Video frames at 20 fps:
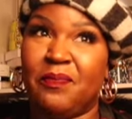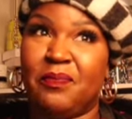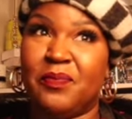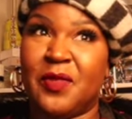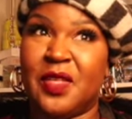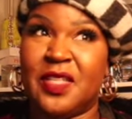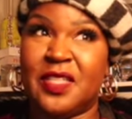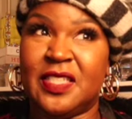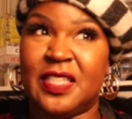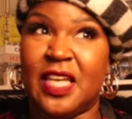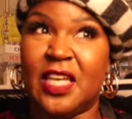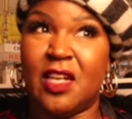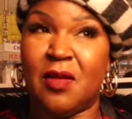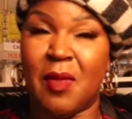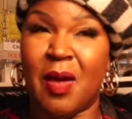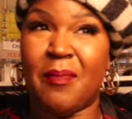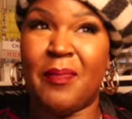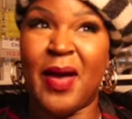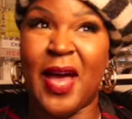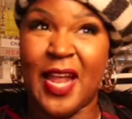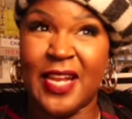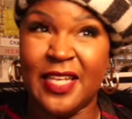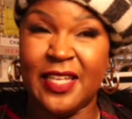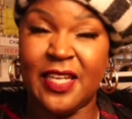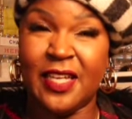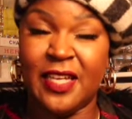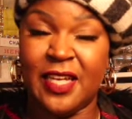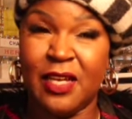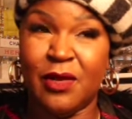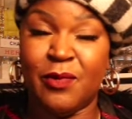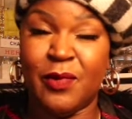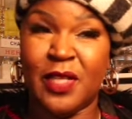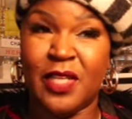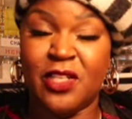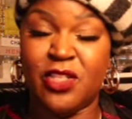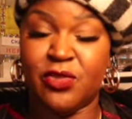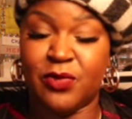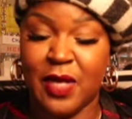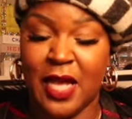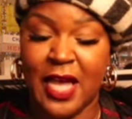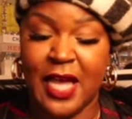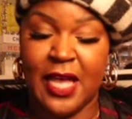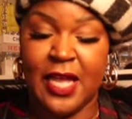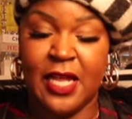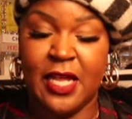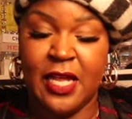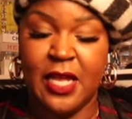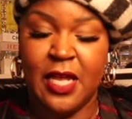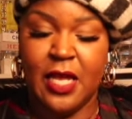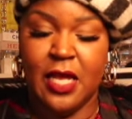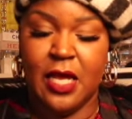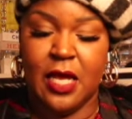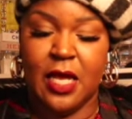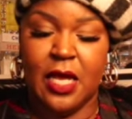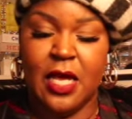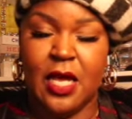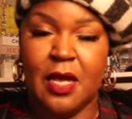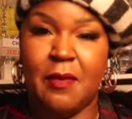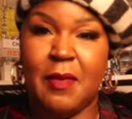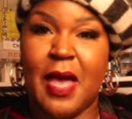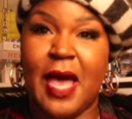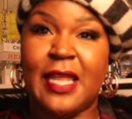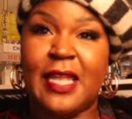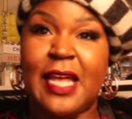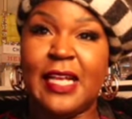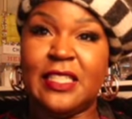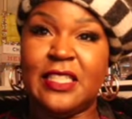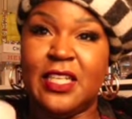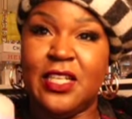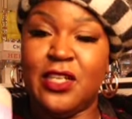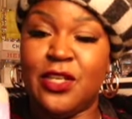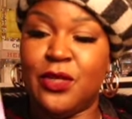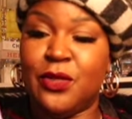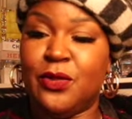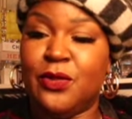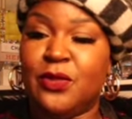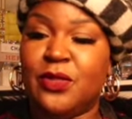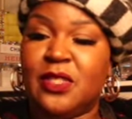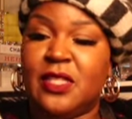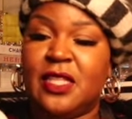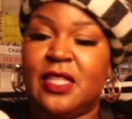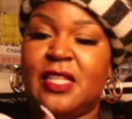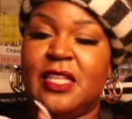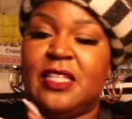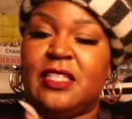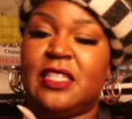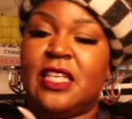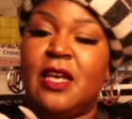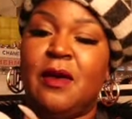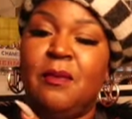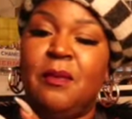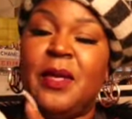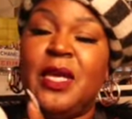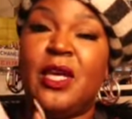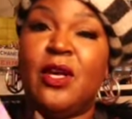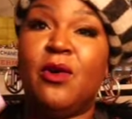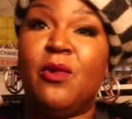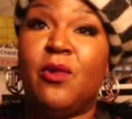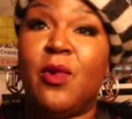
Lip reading: the skin on my body can get really dry, I like to use this Camille